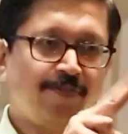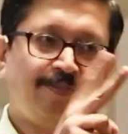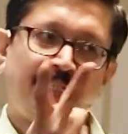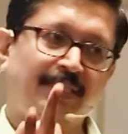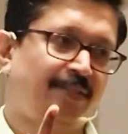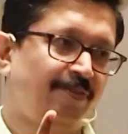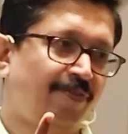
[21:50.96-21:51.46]
of
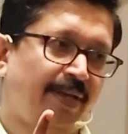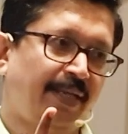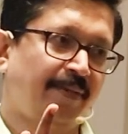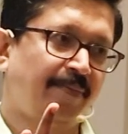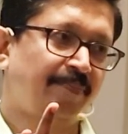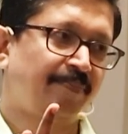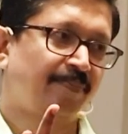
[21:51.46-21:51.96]
justifying.
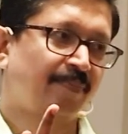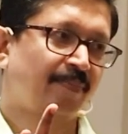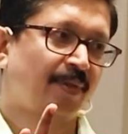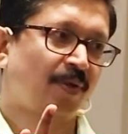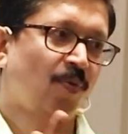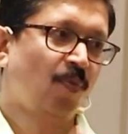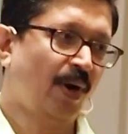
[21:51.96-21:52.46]

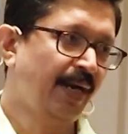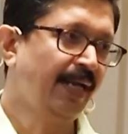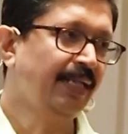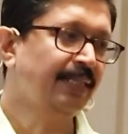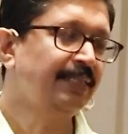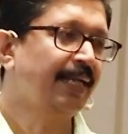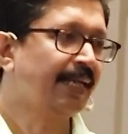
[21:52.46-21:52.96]
One
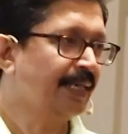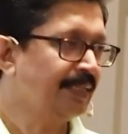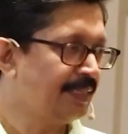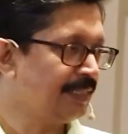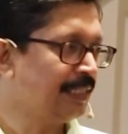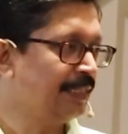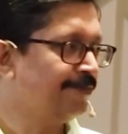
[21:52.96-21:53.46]
is they can
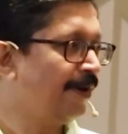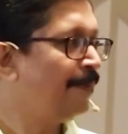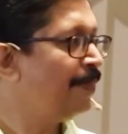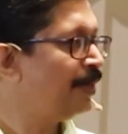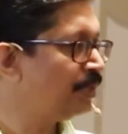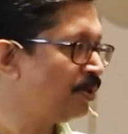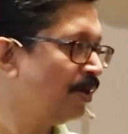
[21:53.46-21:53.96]
justify
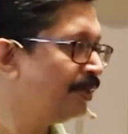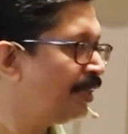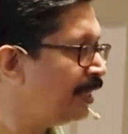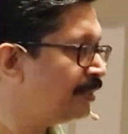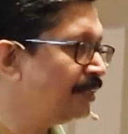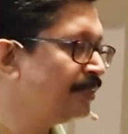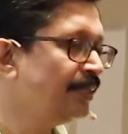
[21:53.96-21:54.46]
based on the
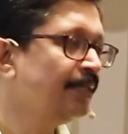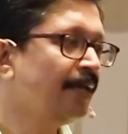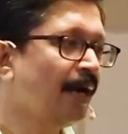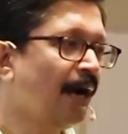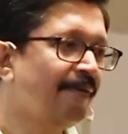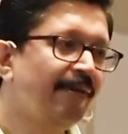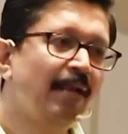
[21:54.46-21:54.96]
existing
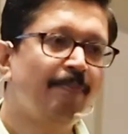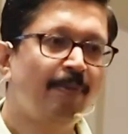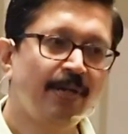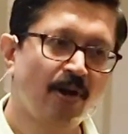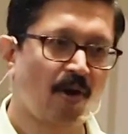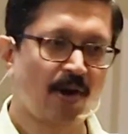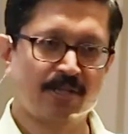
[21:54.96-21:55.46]
available
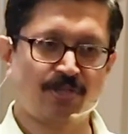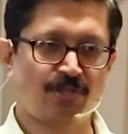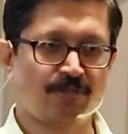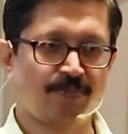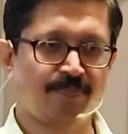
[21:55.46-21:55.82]
knowledge.